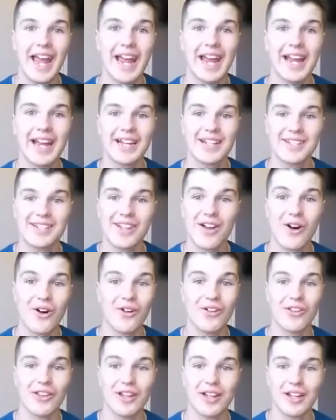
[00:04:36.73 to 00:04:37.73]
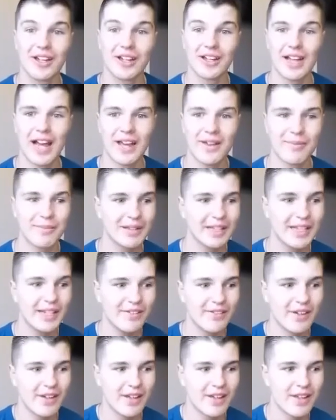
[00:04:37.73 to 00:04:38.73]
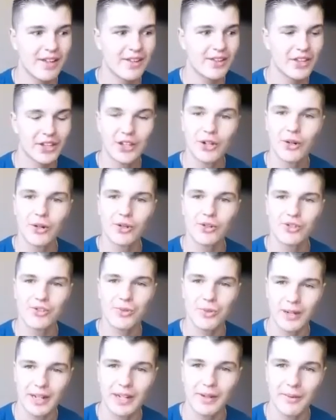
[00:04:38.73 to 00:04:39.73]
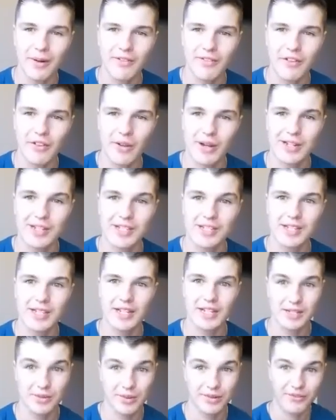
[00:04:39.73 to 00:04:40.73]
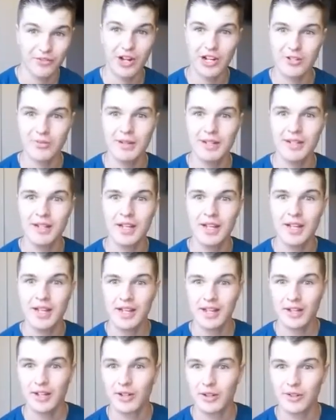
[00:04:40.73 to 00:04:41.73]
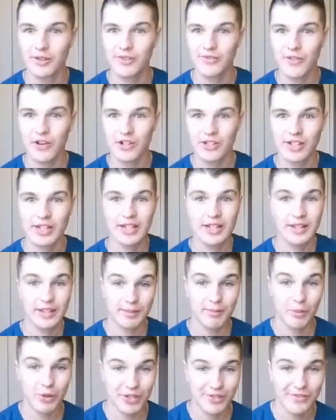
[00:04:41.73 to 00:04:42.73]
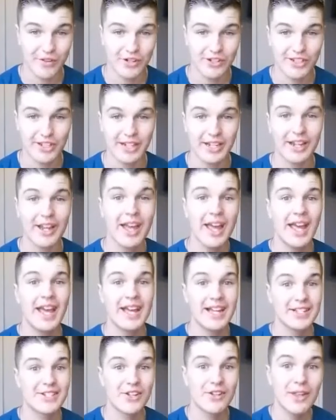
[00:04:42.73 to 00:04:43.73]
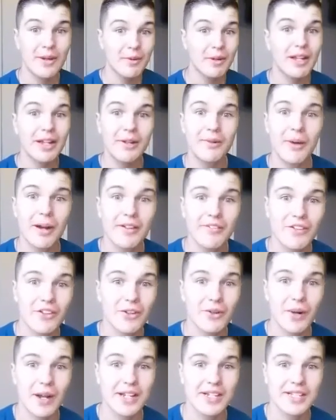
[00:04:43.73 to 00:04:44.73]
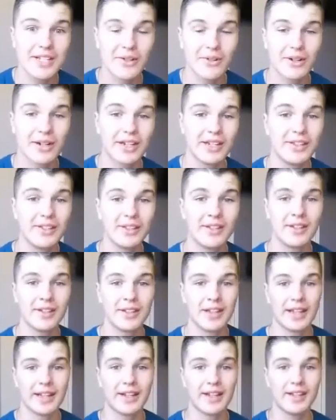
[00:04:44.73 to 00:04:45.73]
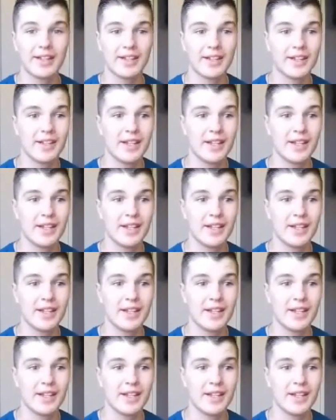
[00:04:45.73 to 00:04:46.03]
and I believe the girls were getting ready for the race, because it went freshman, girls varsity, then boys varsity, and so they were getting ready for the race. They were getting like,